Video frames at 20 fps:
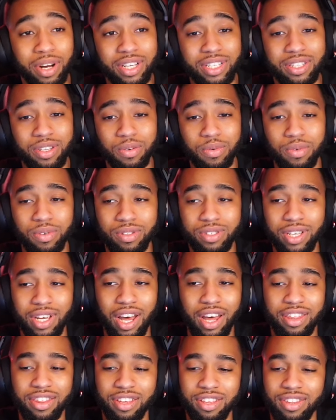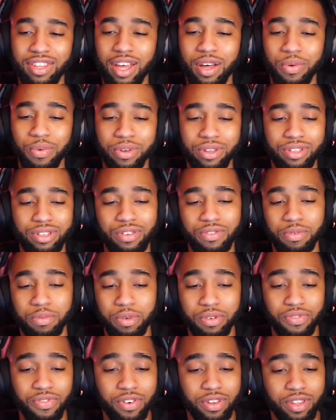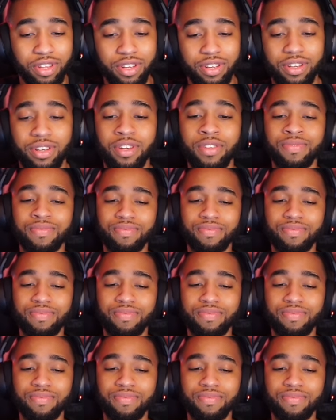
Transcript: I still will say I think that wins over me for the.